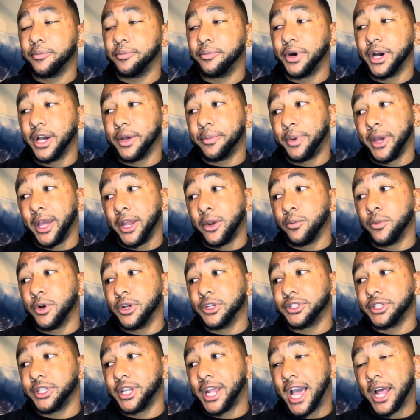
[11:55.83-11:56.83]
But Peyton
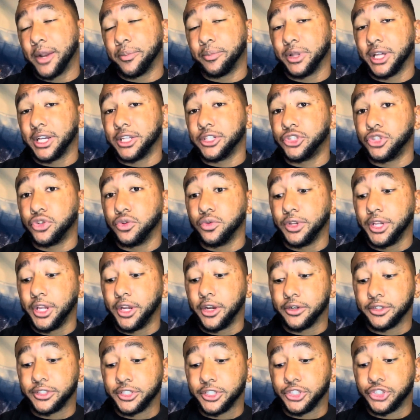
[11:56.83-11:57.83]
Wilson had played 2
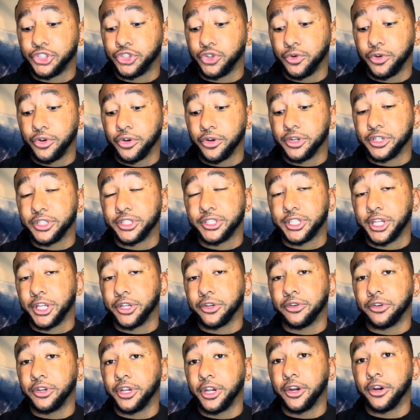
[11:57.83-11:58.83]
years, his junior and
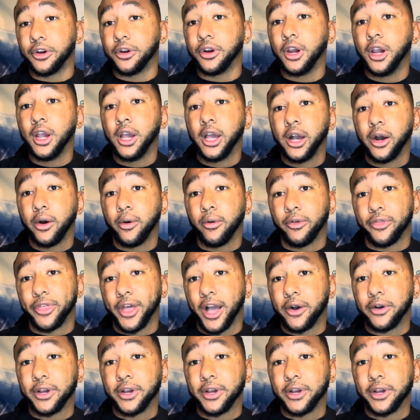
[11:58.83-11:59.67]
senior year, without